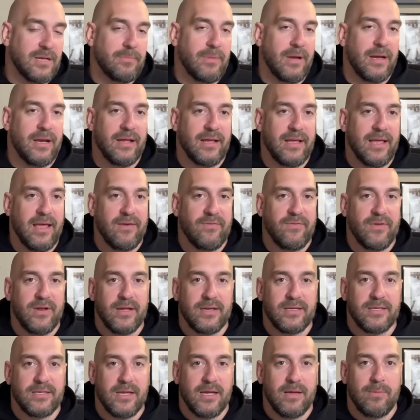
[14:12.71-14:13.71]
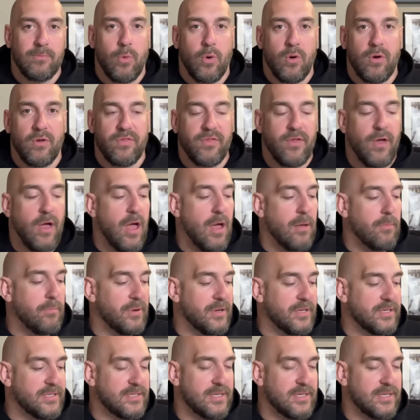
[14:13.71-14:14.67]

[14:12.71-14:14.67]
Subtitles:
I might have given it more thought. But